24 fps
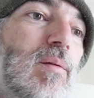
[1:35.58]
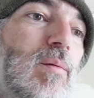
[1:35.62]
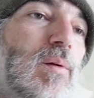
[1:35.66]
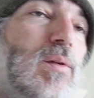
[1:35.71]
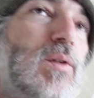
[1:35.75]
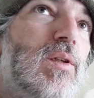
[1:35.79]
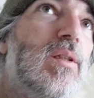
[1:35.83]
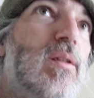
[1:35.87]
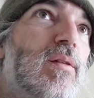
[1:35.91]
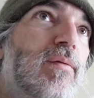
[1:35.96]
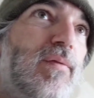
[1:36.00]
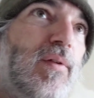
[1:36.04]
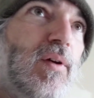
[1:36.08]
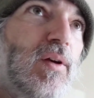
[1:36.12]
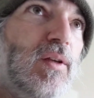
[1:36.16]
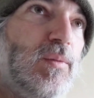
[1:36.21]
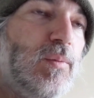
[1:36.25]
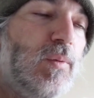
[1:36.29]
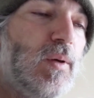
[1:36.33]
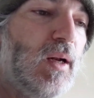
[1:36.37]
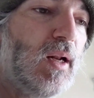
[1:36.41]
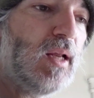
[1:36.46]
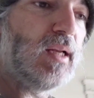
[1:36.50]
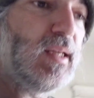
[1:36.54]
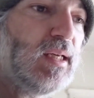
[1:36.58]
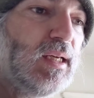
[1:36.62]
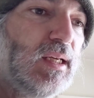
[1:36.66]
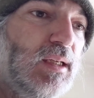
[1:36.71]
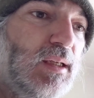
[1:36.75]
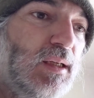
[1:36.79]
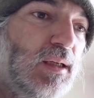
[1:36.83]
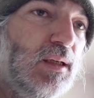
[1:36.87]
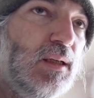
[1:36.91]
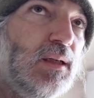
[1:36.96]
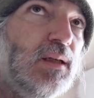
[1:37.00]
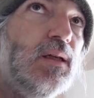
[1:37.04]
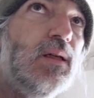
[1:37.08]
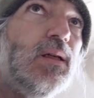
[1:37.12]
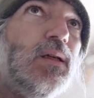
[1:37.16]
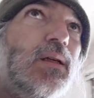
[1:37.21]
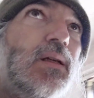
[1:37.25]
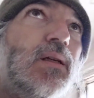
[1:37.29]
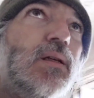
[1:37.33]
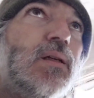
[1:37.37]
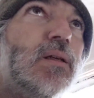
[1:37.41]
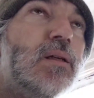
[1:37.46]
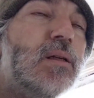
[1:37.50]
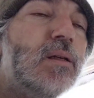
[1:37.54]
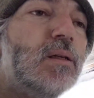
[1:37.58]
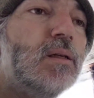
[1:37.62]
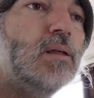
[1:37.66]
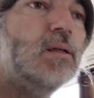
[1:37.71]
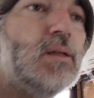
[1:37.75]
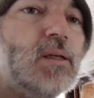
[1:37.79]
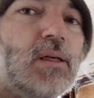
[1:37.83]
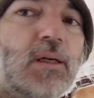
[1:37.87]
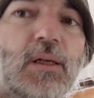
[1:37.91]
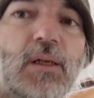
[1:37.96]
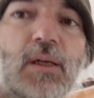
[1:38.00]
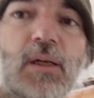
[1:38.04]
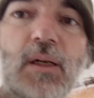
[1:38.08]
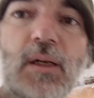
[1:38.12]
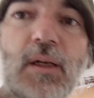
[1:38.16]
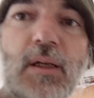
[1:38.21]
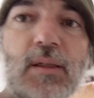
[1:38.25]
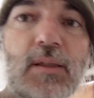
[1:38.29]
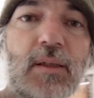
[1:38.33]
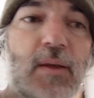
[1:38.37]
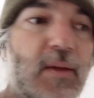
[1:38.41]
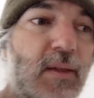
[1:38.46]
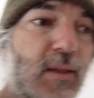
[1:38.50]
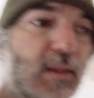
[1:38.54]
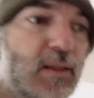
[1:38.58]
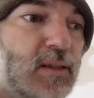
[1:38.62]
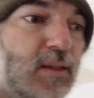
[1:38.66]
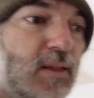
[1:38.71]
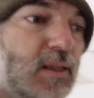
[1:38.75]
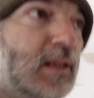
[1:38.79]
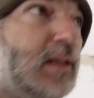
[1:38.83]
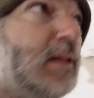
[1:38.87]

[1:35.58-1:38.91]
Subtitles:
which is the first one I did. So this is the